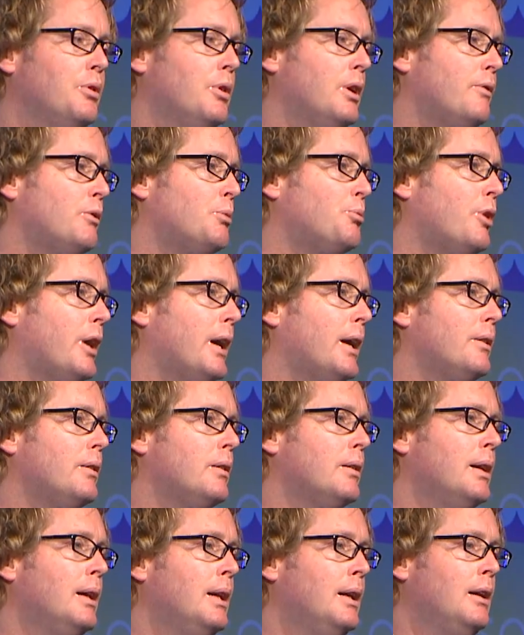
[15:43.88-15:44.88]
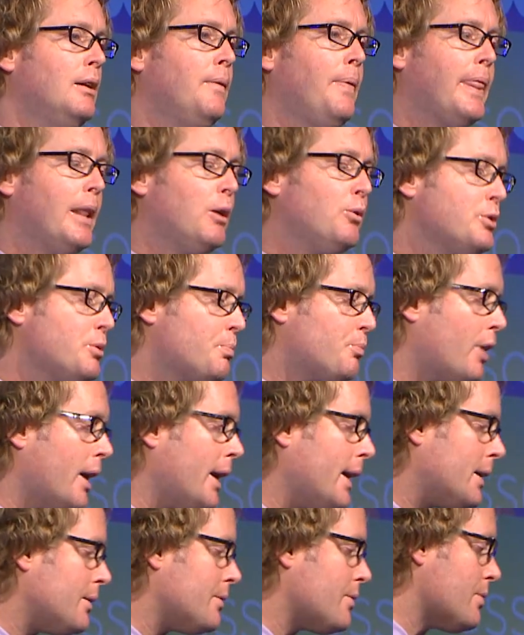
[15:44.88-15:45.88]
you have a brand. Those
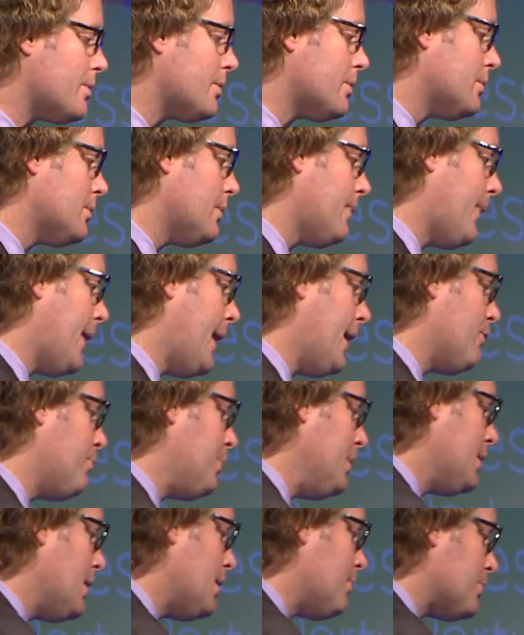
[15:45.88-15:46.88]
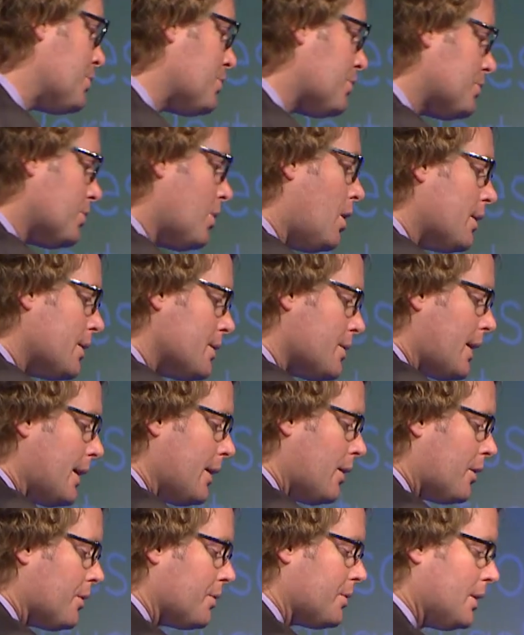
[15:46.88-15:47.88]
brands have become as strong as they
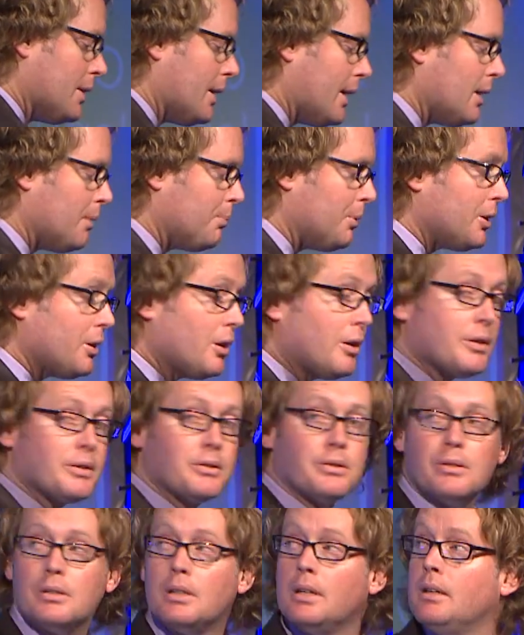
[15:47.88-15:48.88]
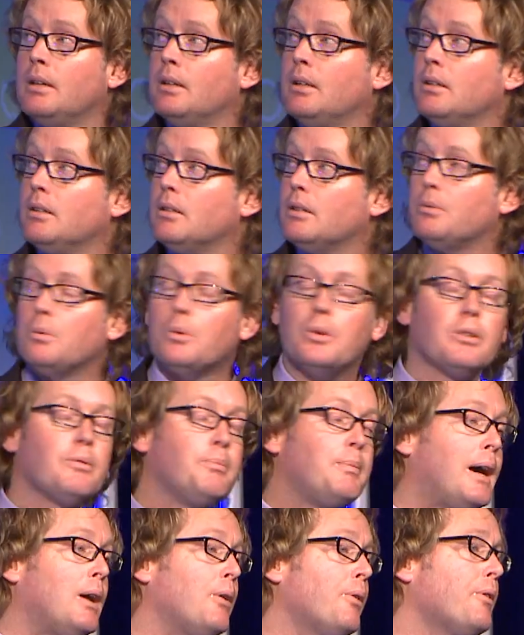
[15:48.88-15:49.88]
are today because of word of
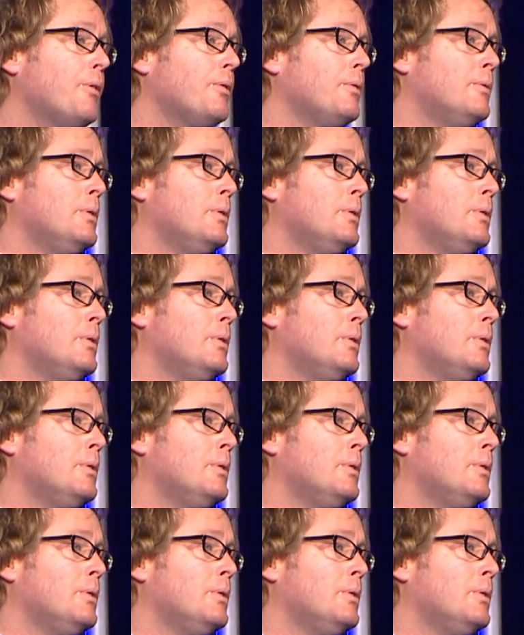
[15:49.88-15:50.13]
mouth.